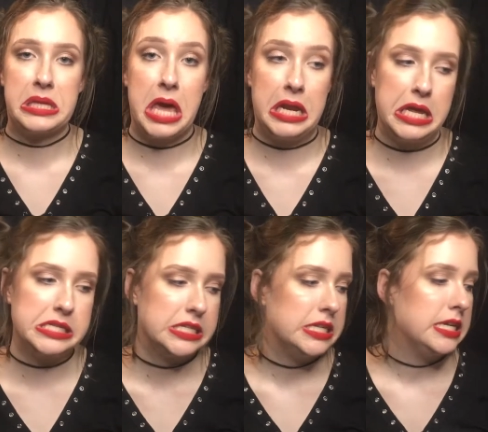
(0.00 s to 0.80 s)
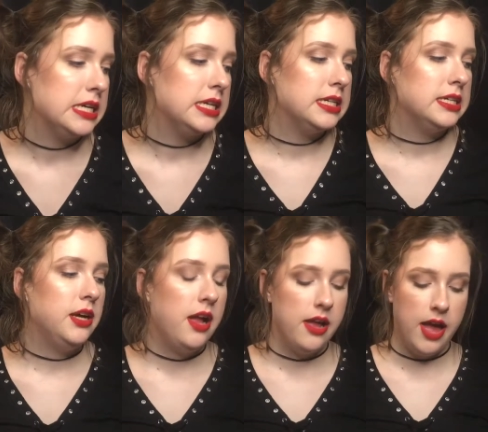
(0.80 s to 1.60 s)
Get it?
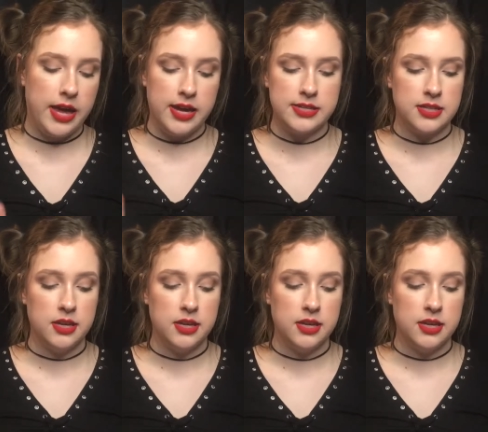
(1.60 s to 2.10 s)
I can't